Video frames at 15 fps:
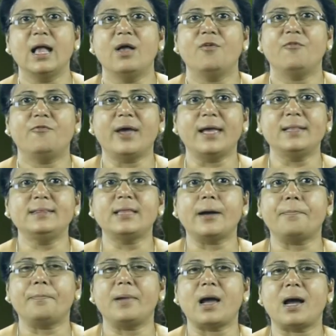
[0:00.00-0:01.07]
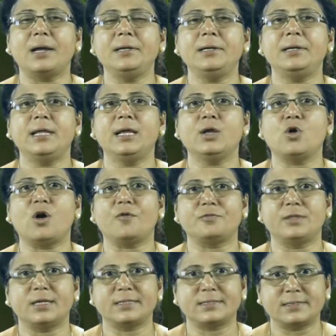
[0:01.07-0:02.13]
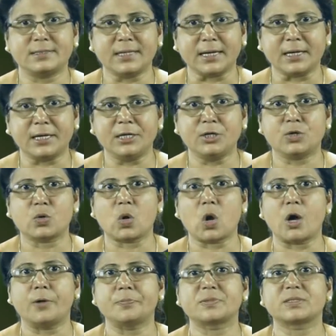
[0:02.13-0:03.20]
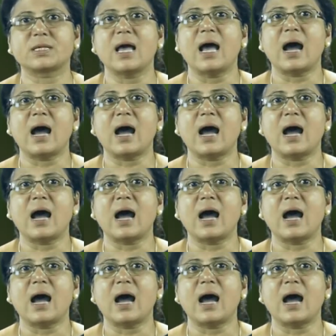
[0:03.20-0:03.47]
when the planting of the second crops